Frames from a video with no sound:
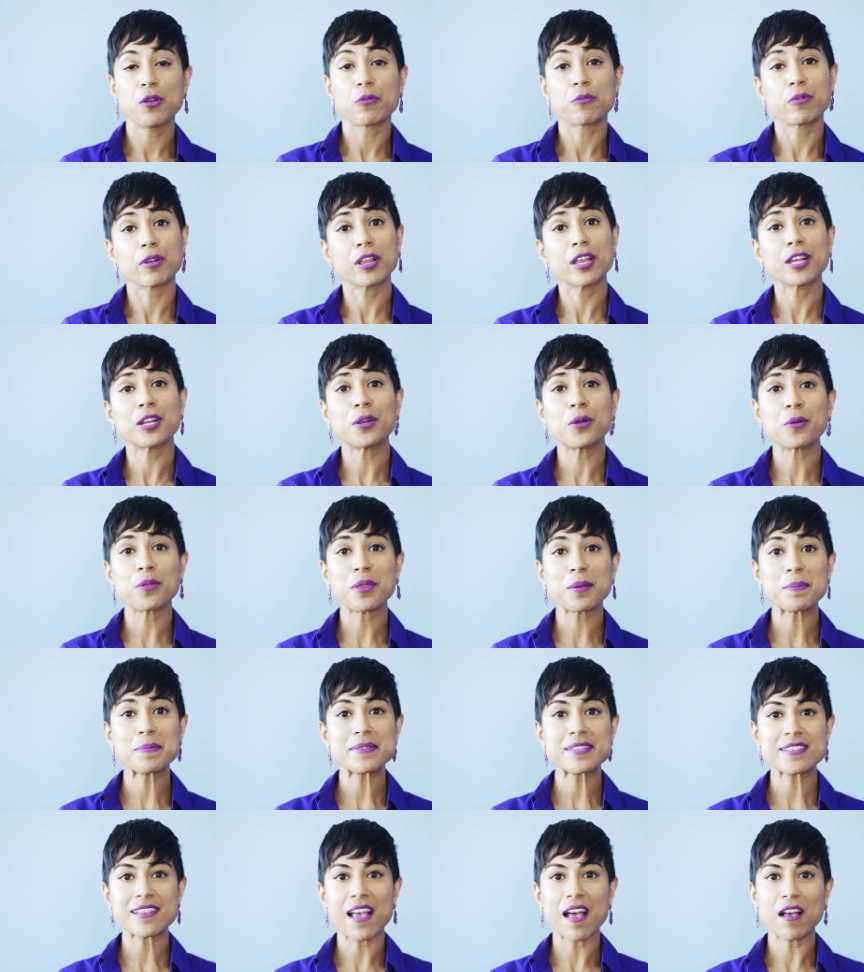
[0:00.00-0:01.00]
really know
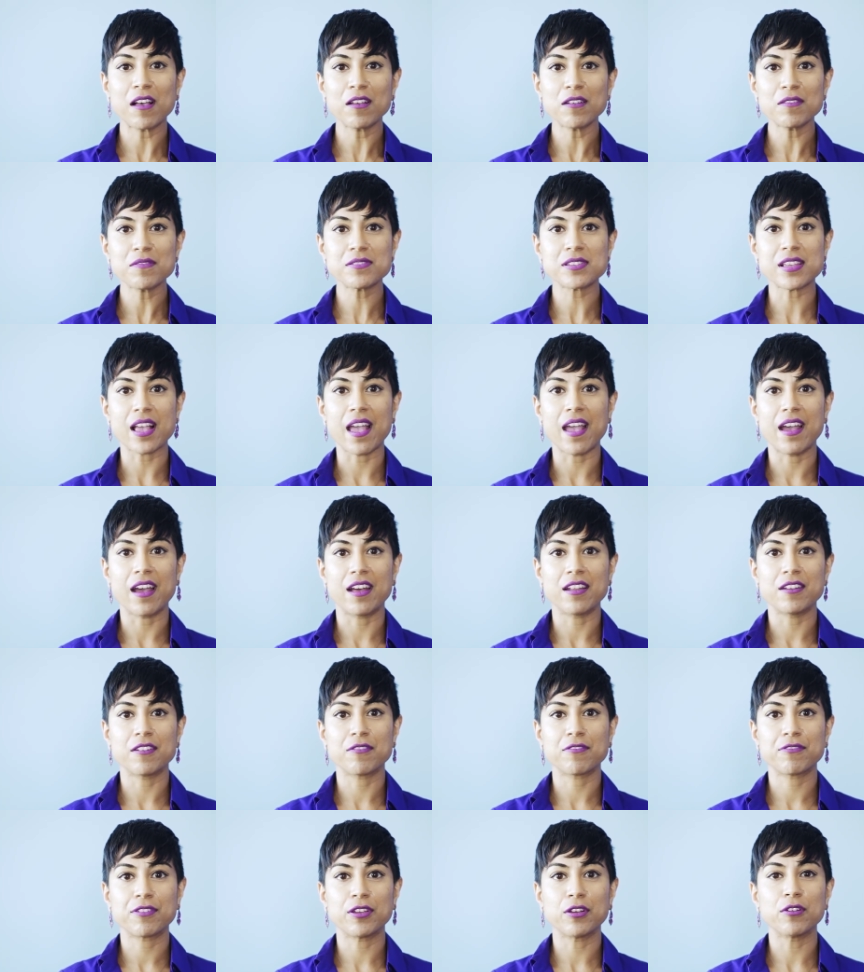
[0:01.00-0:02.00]
themselves
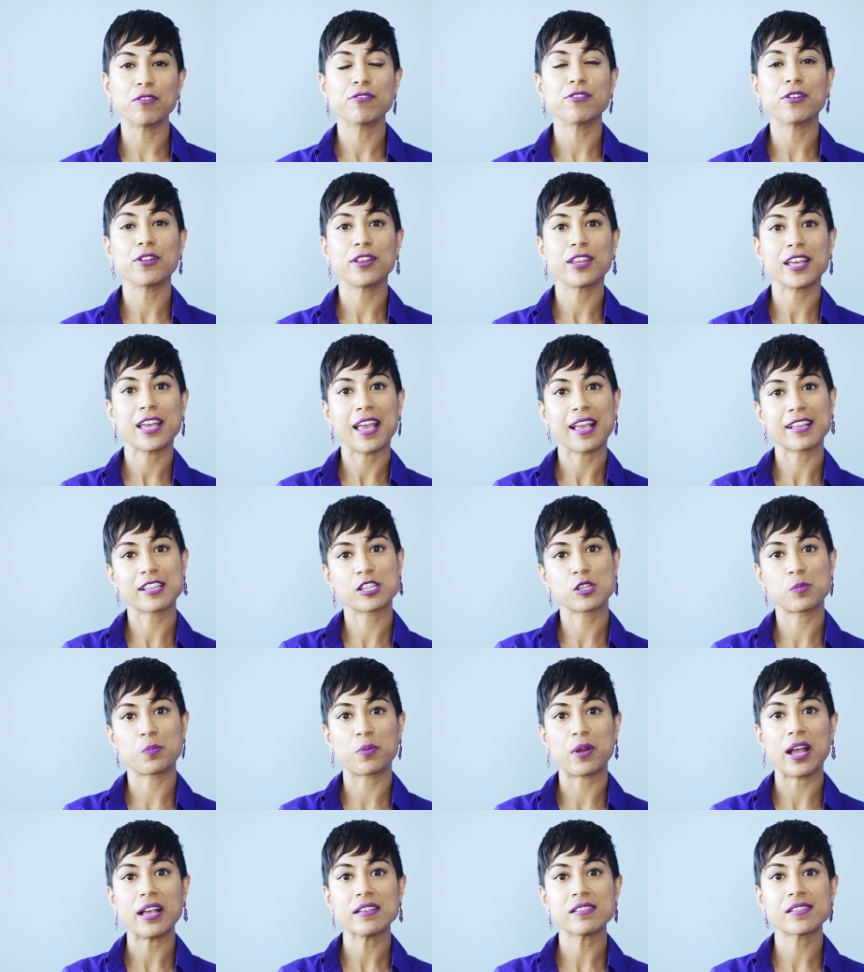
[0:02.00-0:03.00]
and feel fully
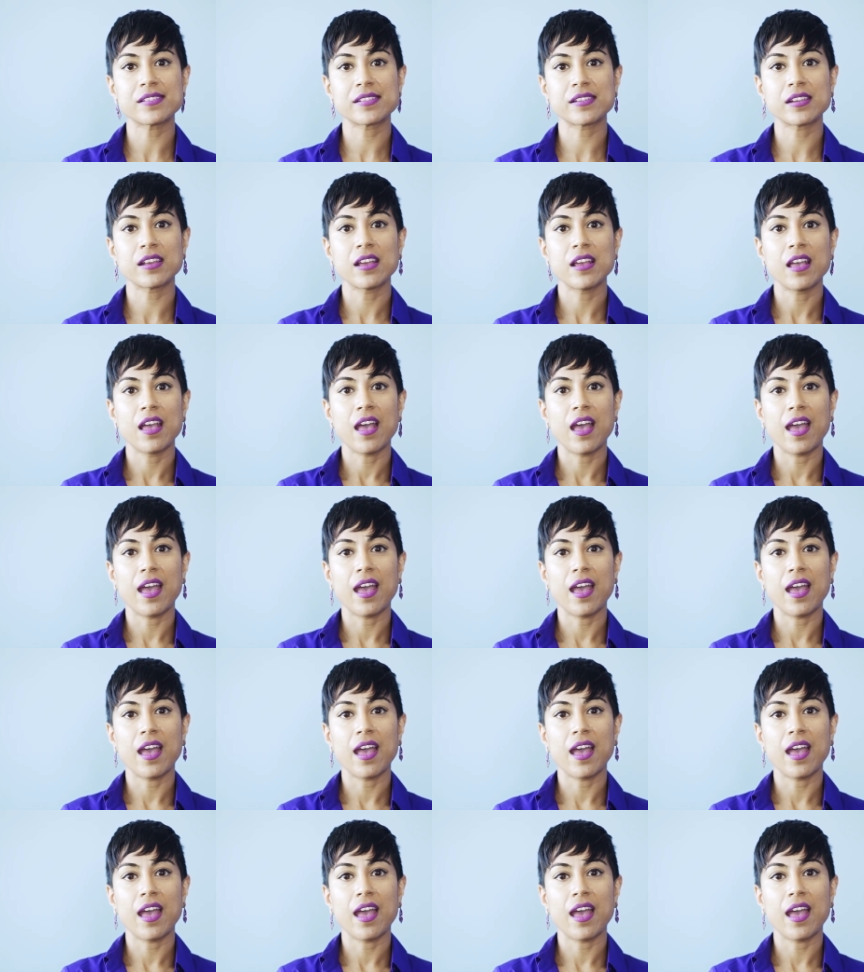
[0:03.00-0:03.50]
expressed